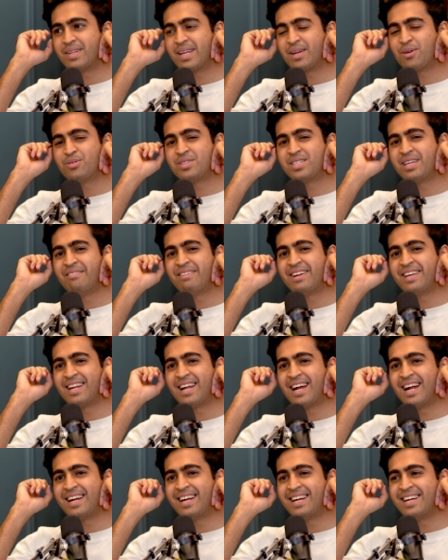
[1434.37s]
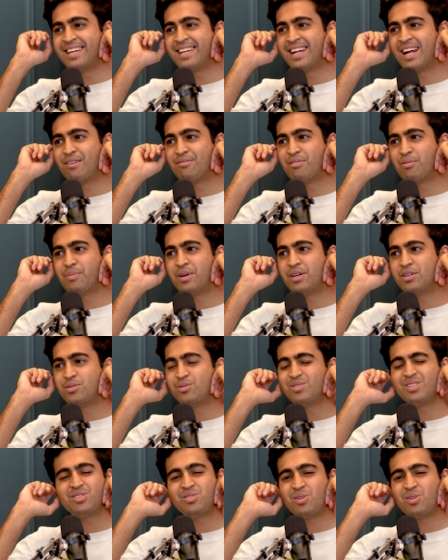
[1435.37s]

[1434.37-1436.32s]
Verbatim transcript: When I go 70 grand, 80 grand for a pair of shoes,